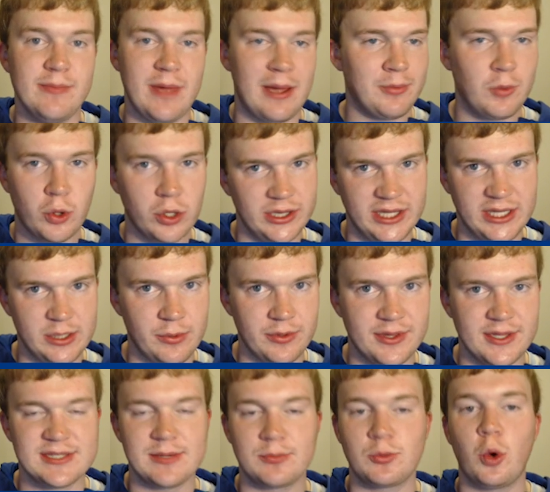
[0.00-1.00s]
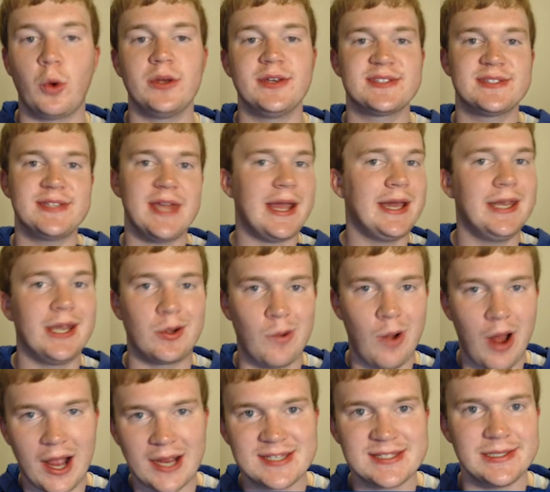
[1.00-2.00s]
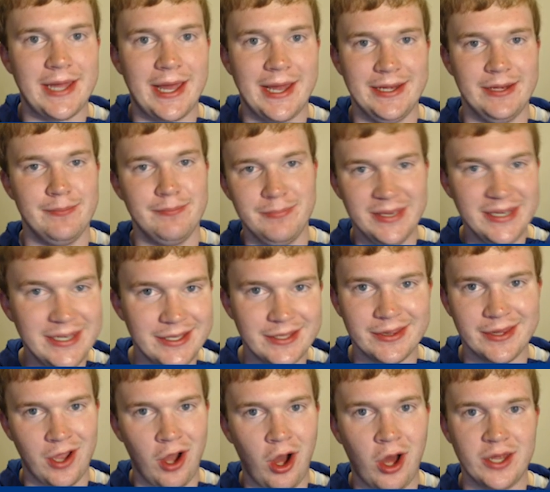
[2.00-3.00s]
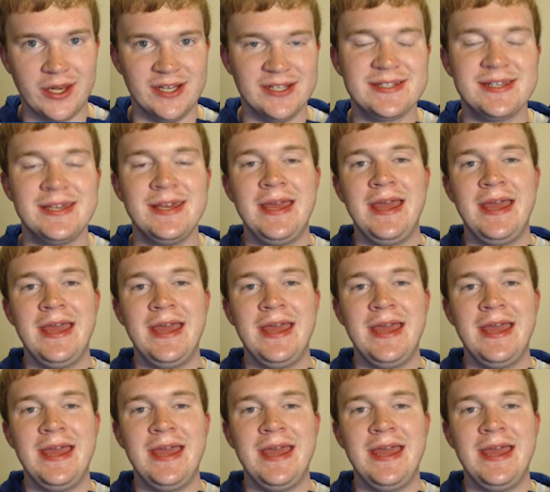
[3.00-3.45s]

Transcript: I'm going to lead with this. I'm going to stay in and rock slide immediately on it.